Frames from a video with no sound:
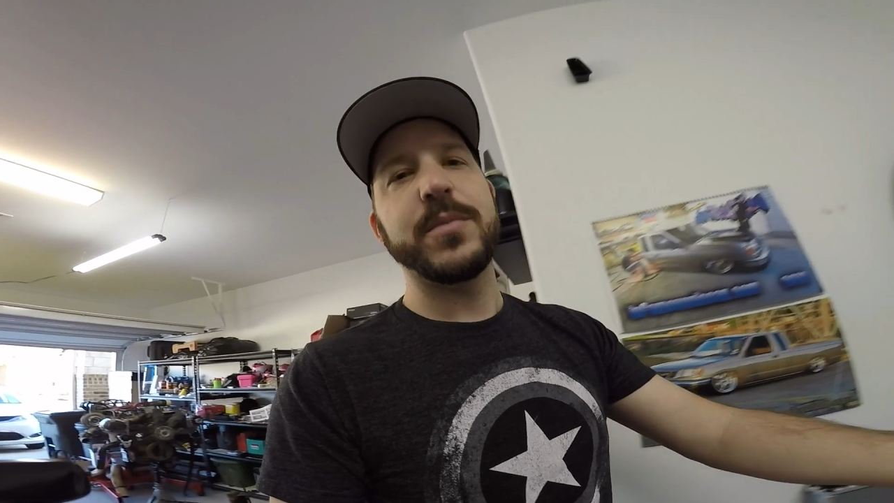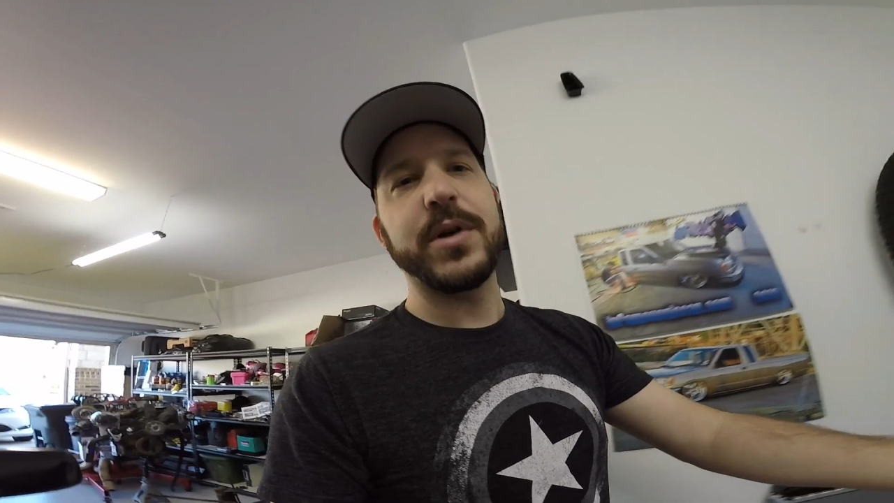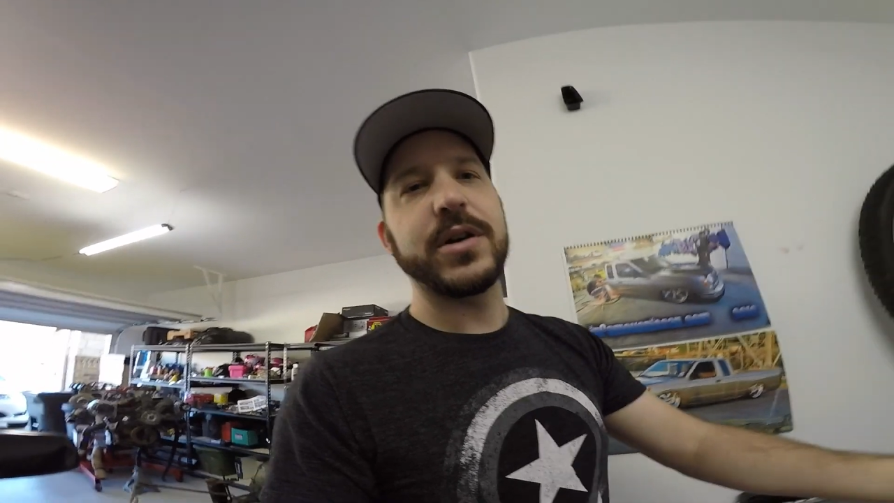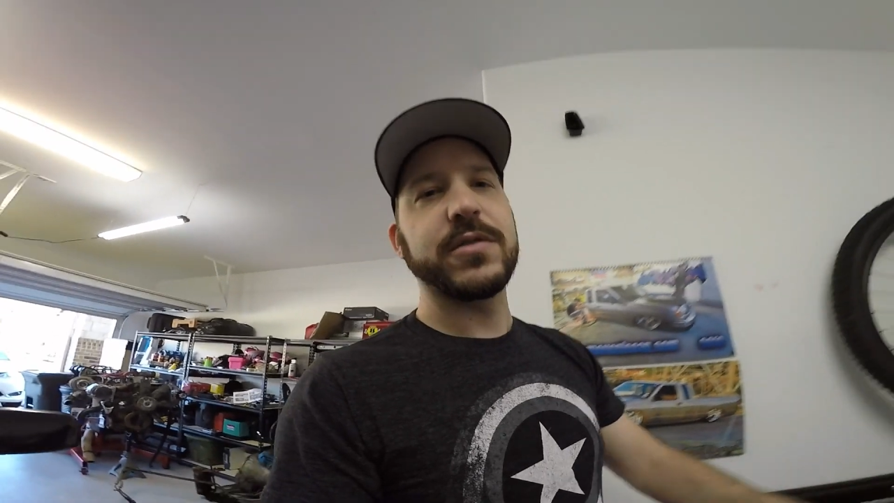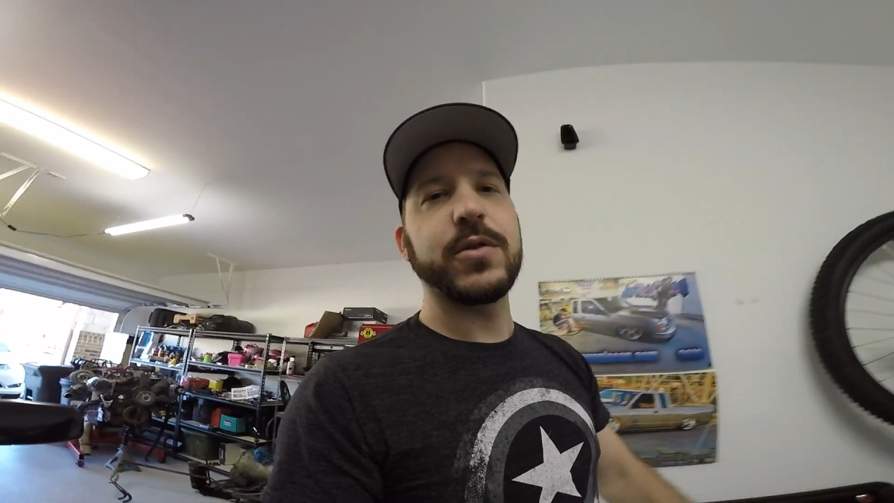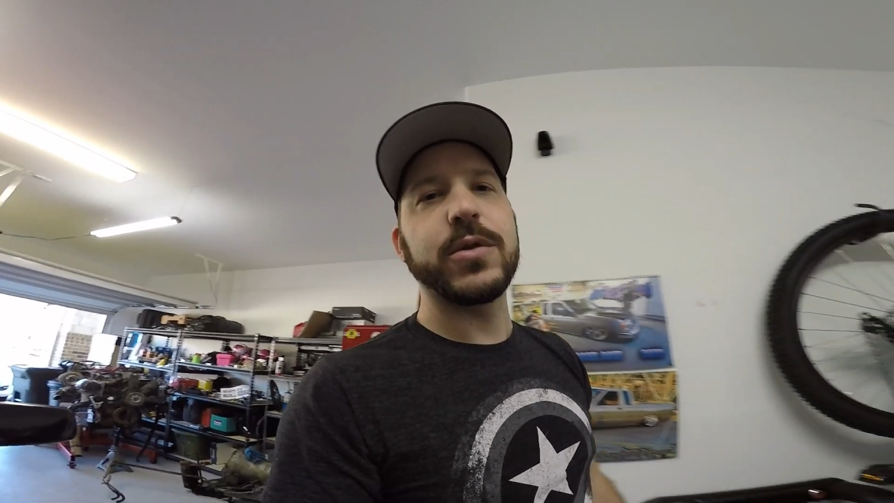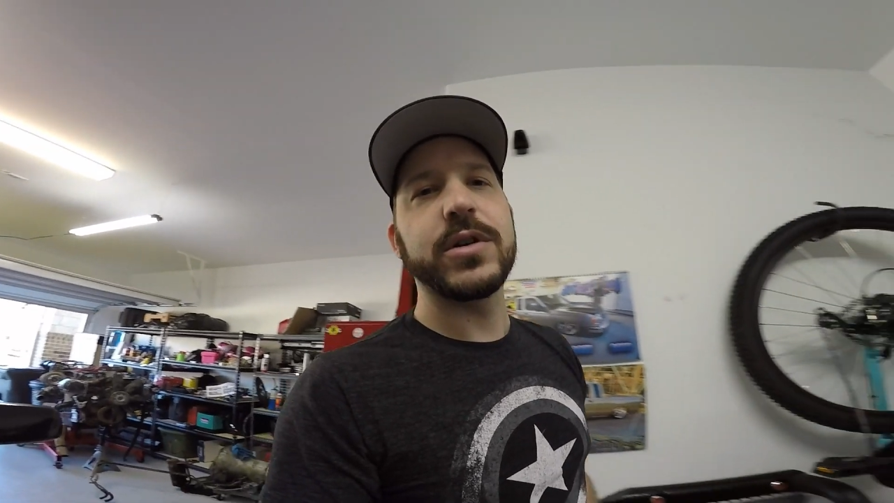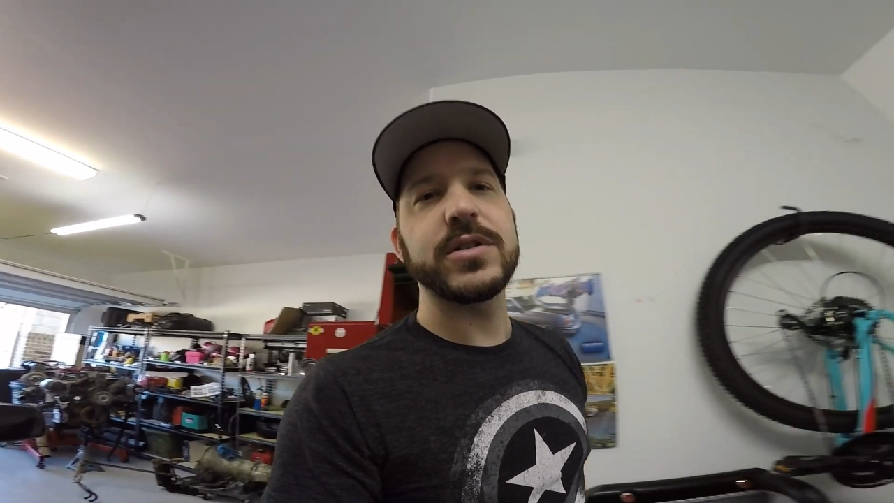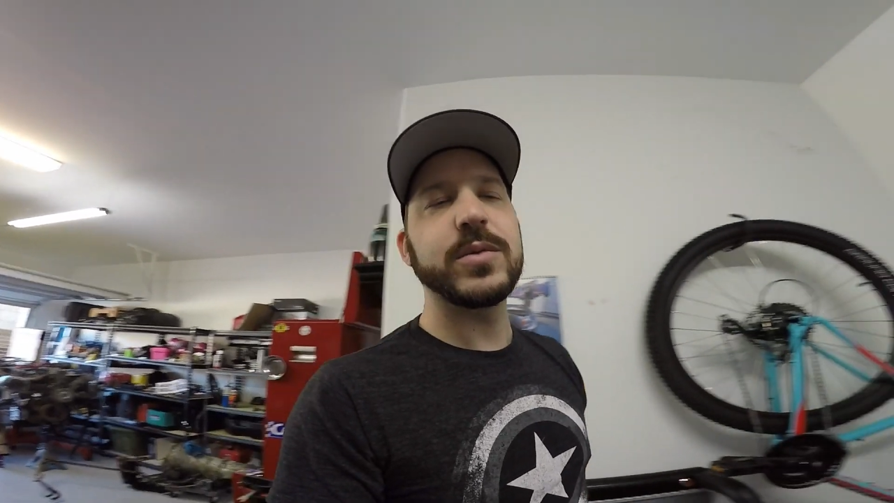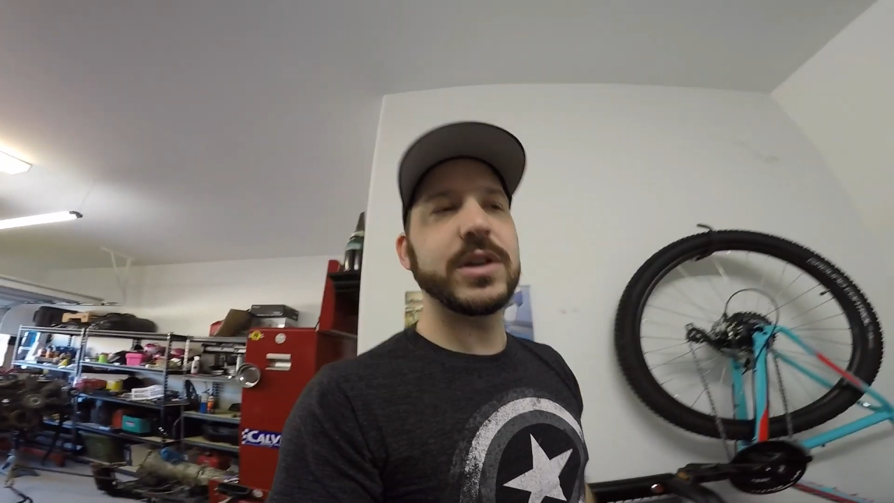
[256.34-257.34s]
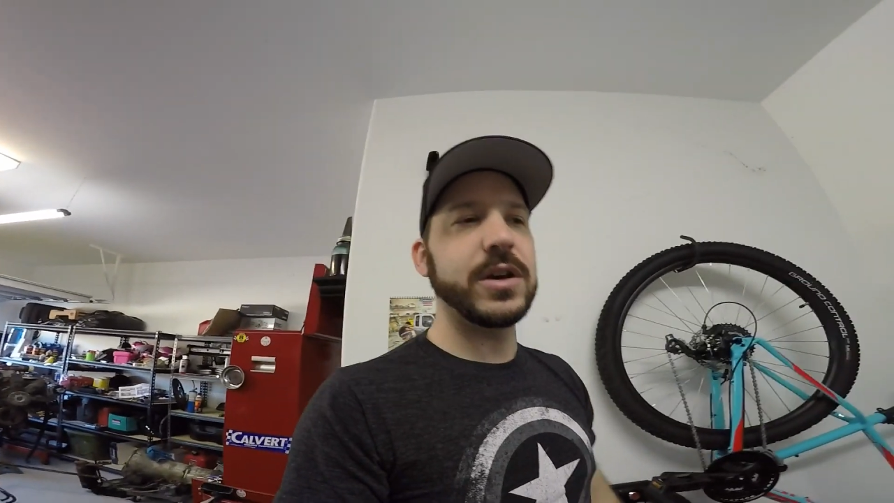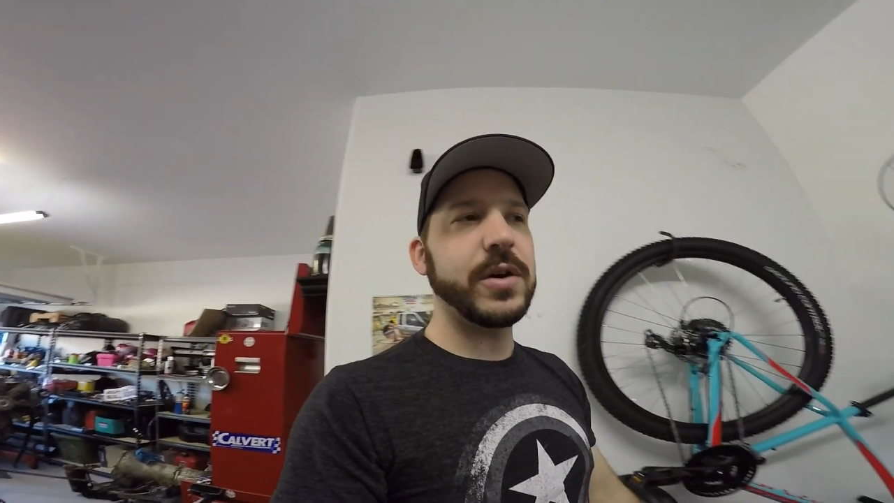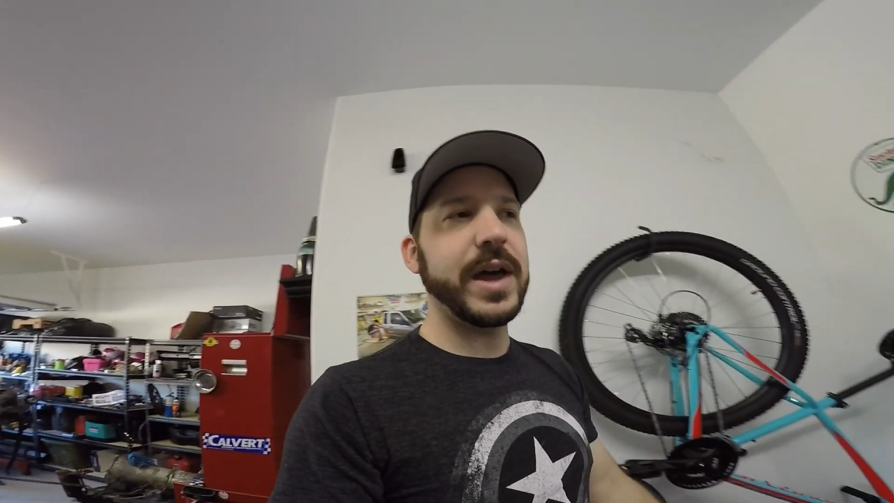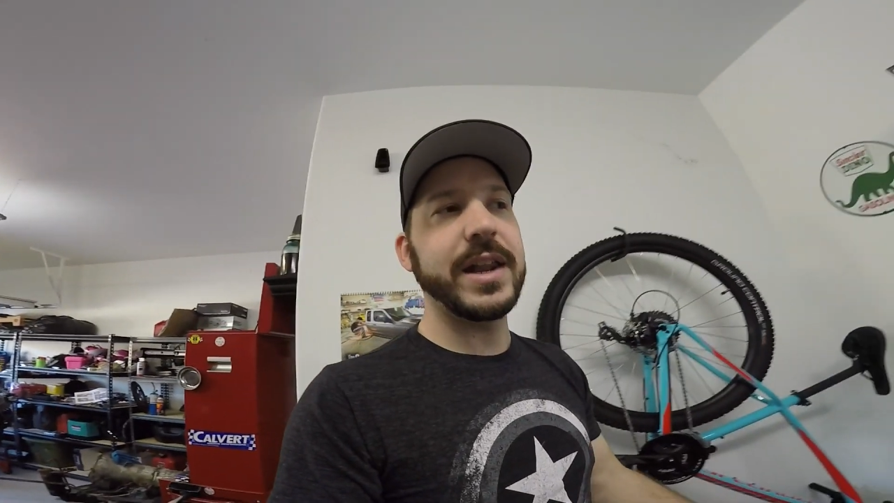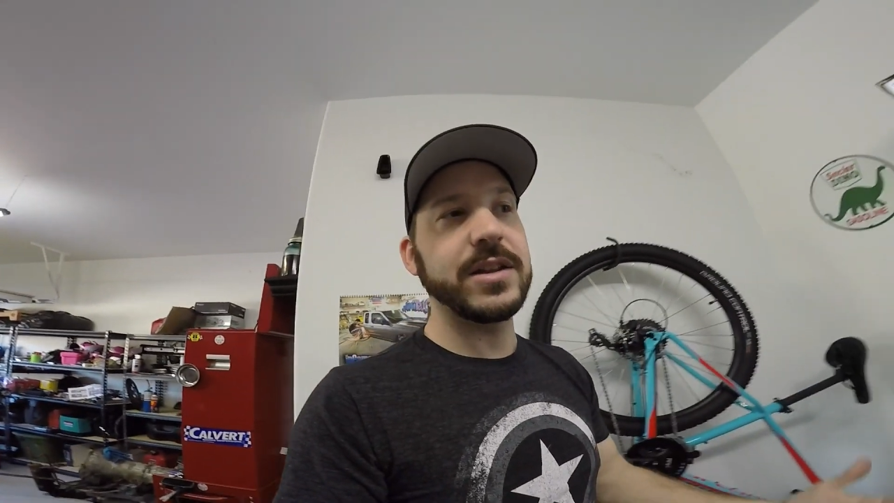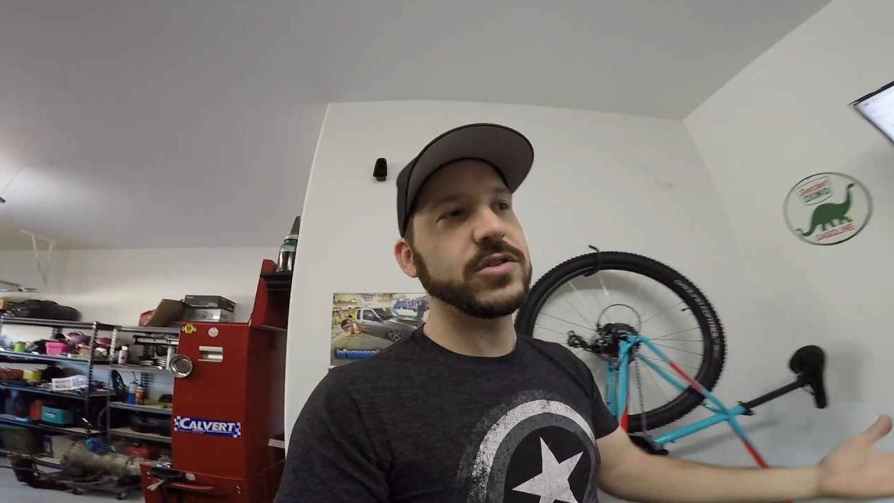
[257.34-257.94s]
apart, of course. We can go ahead